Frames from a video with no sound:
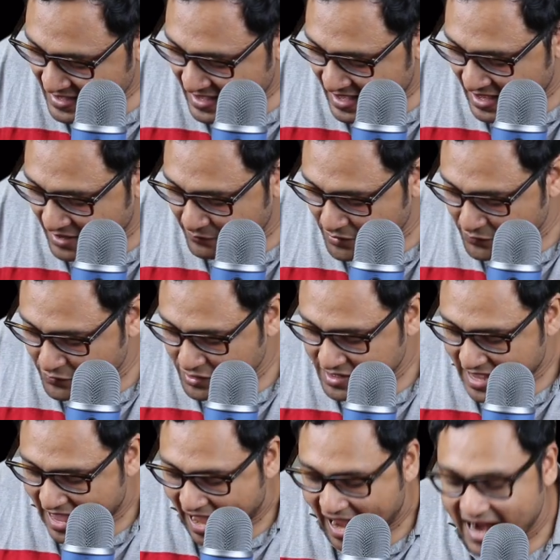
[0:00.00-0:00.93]
and we
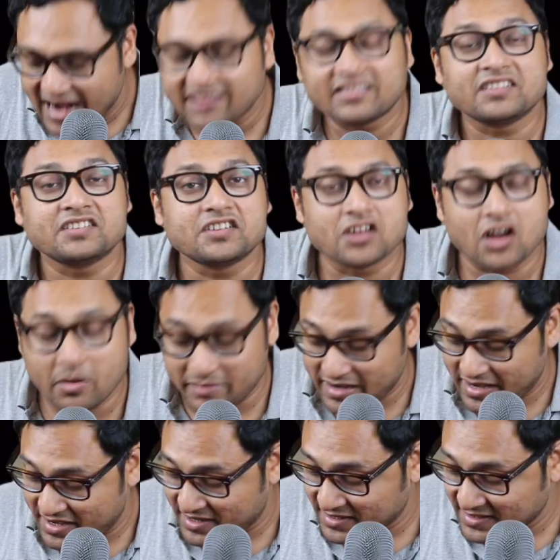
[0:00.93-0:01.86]
would add the
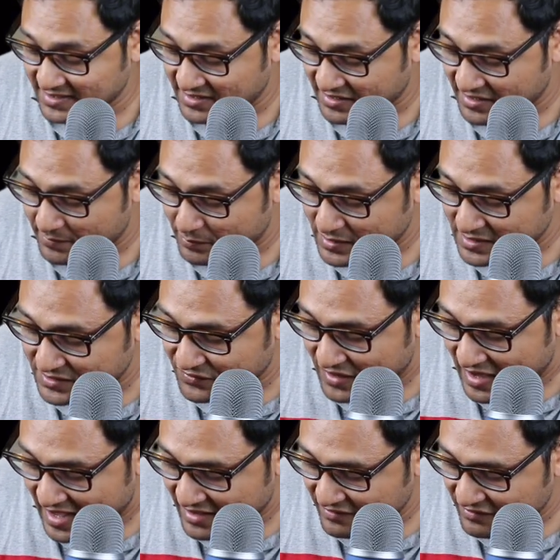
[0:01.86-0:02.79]
denominators, 3 plus
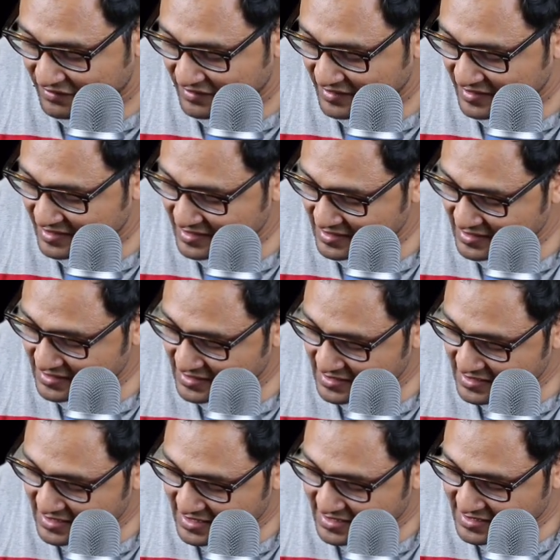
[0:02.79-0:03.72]
5.
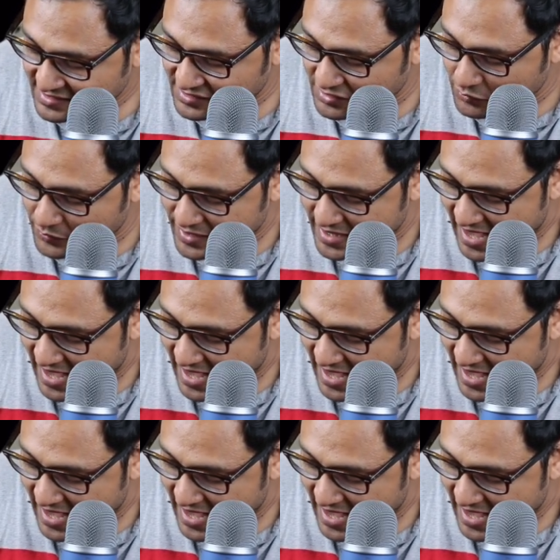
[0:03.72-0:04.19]
So we